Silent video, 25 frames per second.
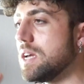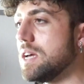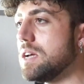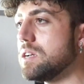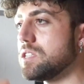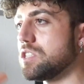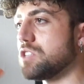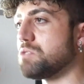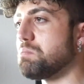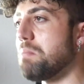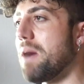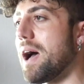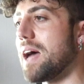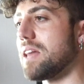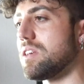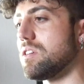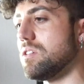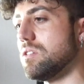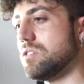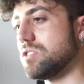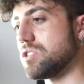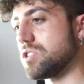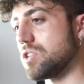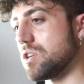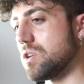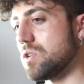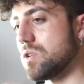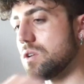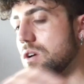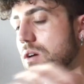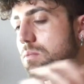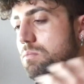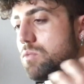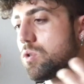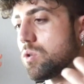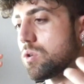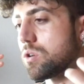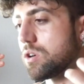which is madness, so
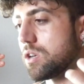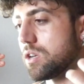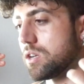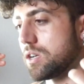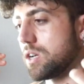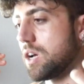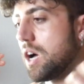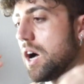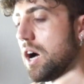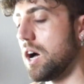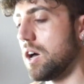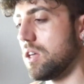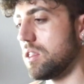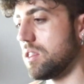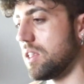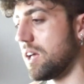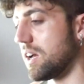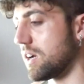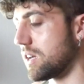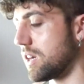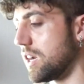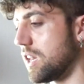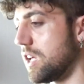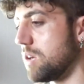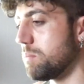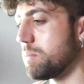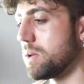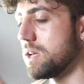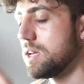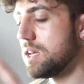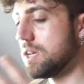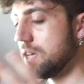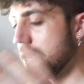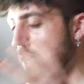I'm not going to cut that clip.